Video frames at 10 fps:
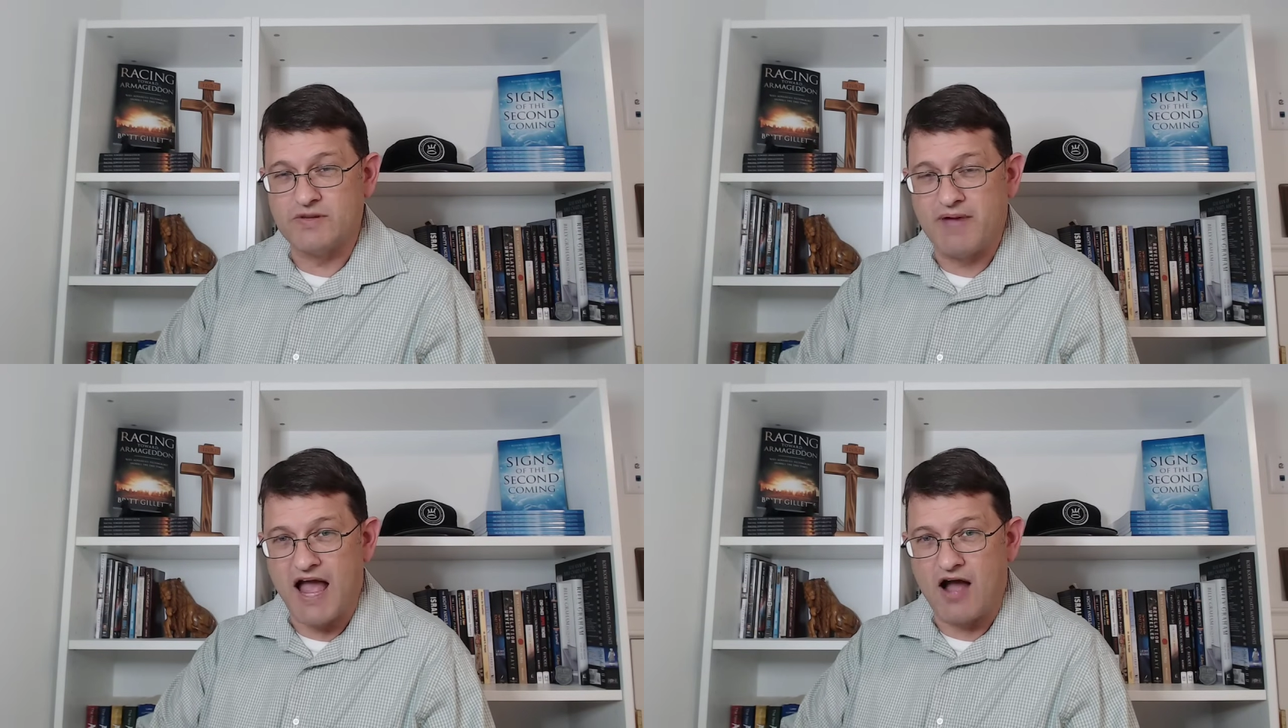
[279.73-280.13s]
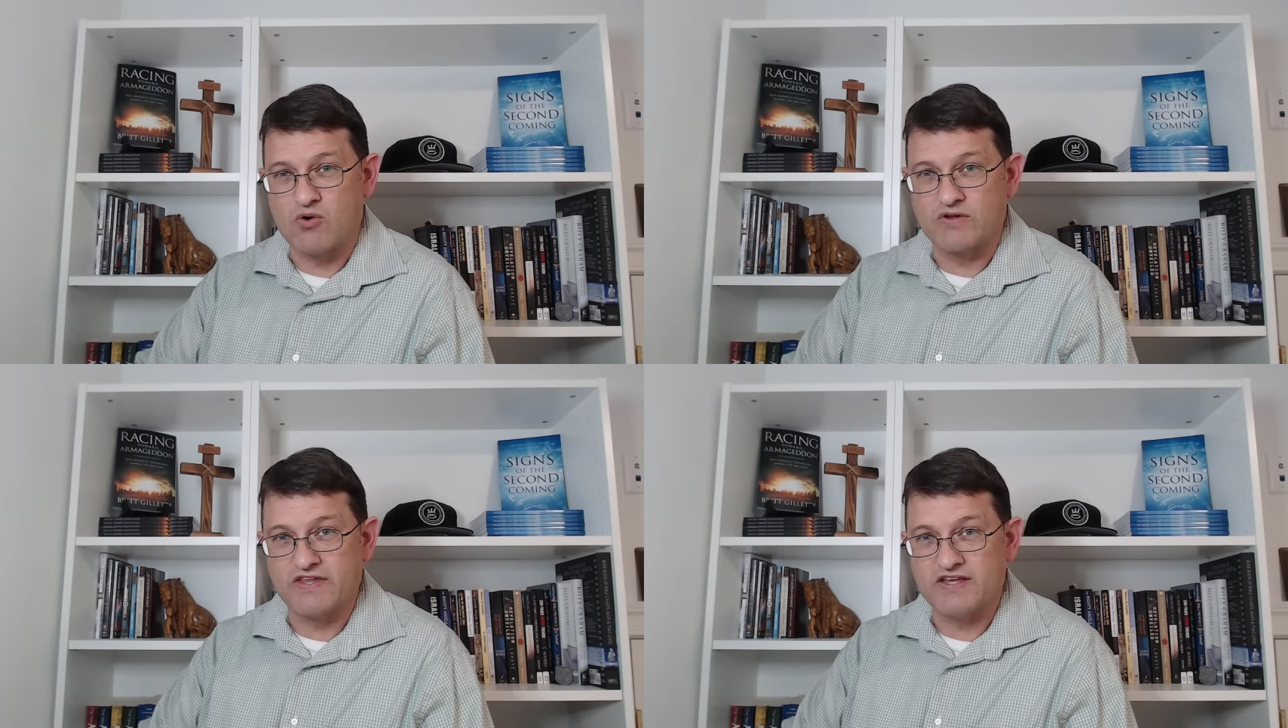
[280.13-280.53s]

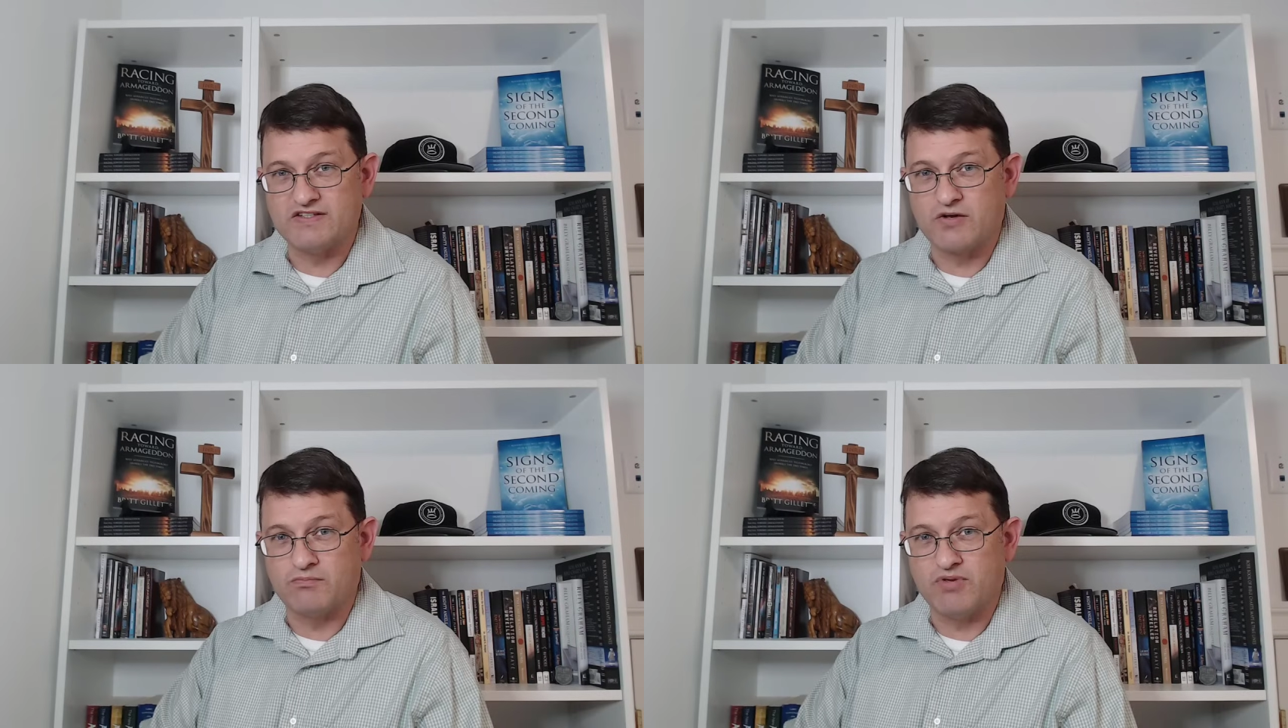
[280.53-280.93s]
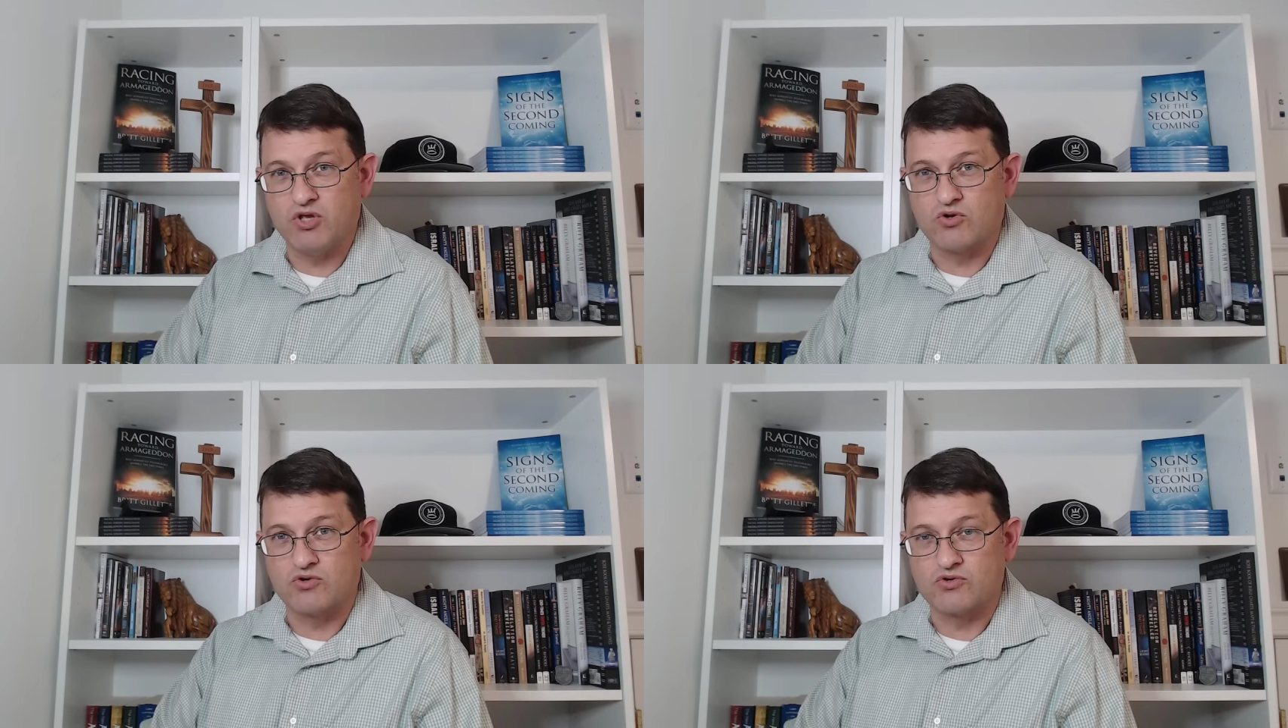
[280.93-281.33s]
power these
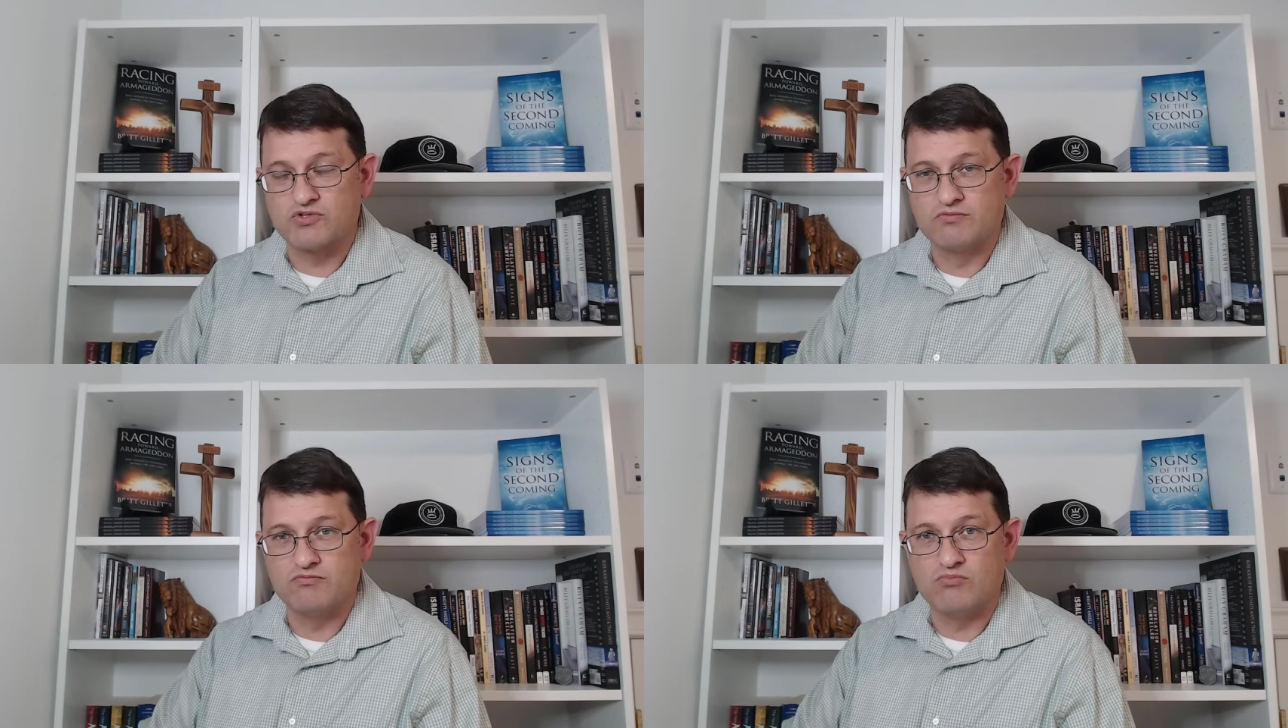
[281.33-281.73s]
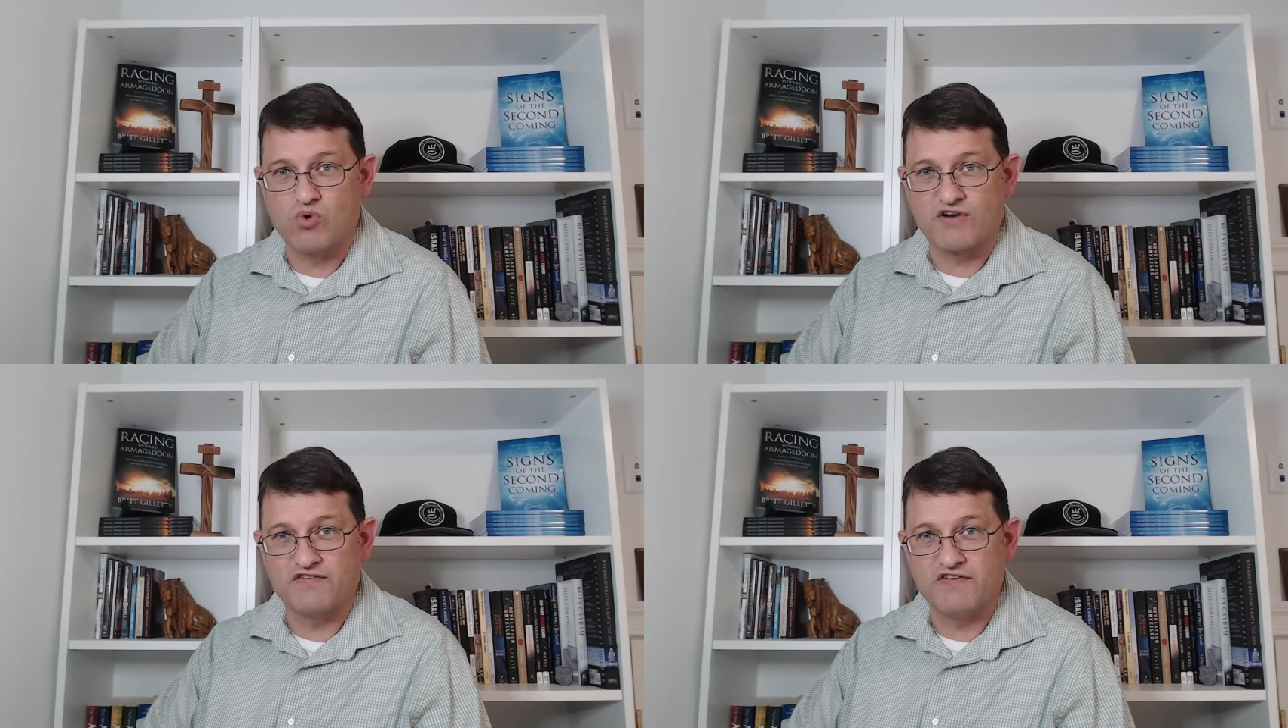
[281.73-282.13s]
computers
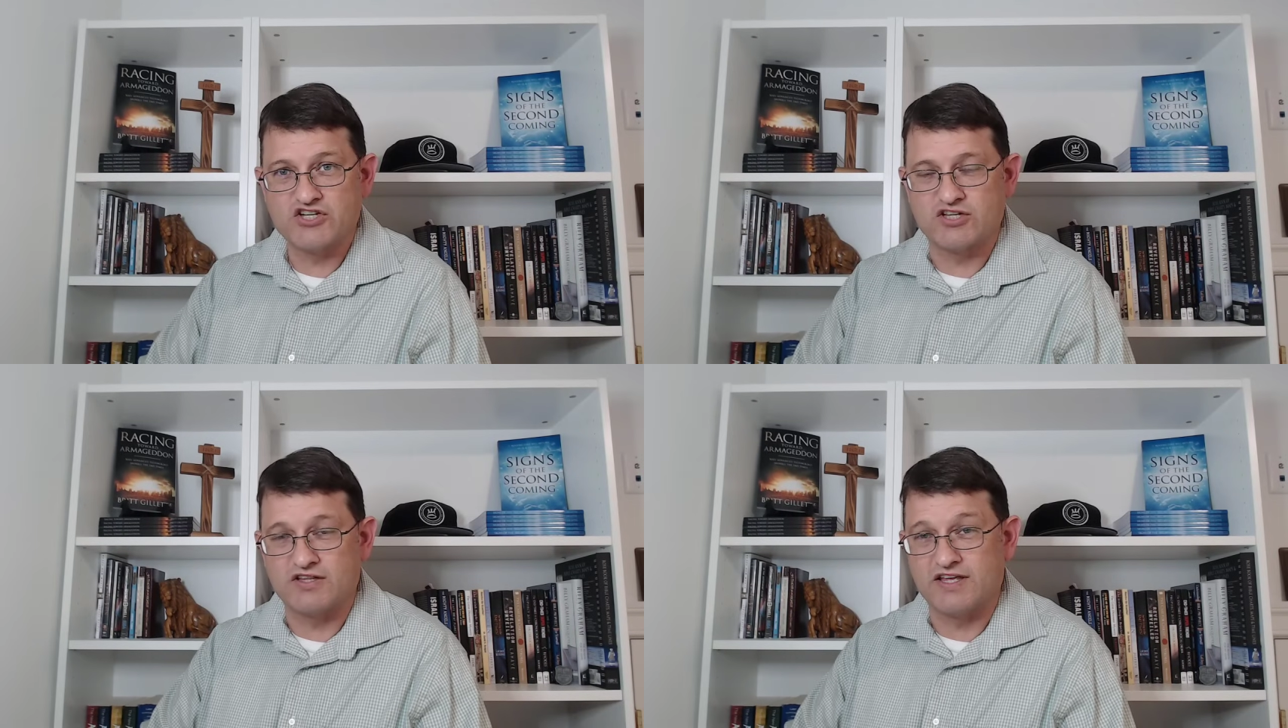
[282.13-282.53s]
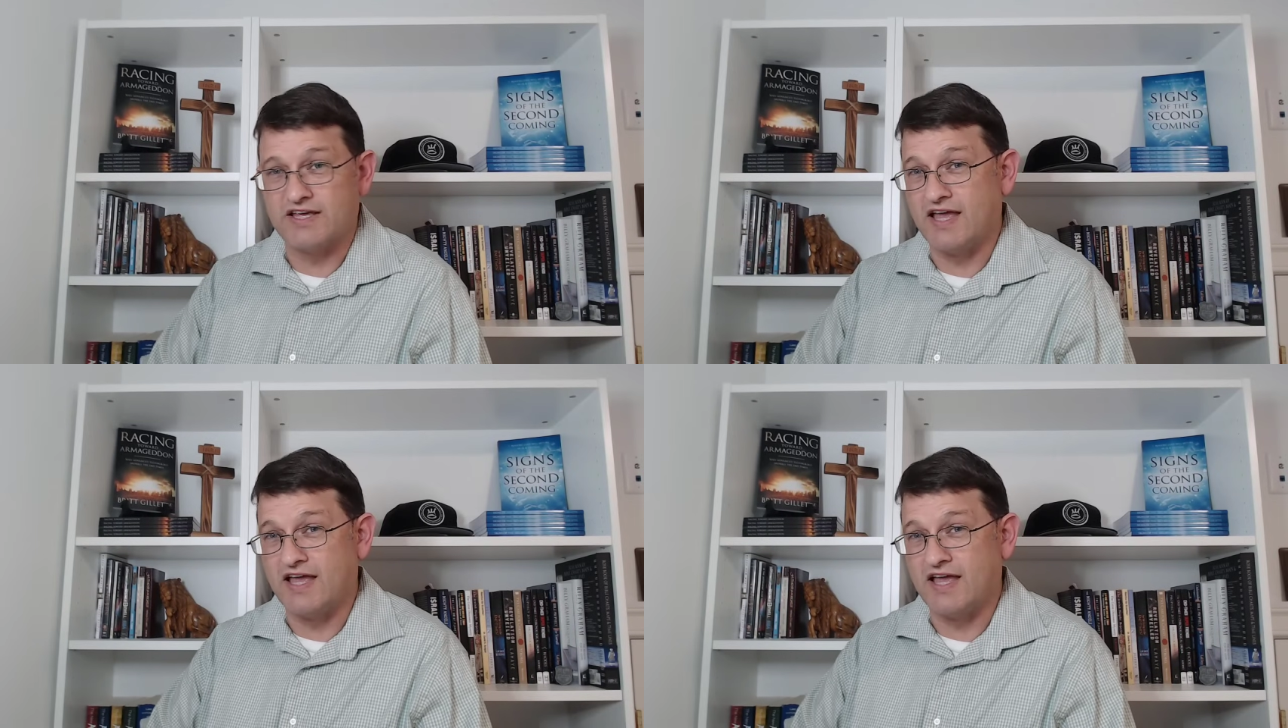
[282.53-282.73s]
more efficiently,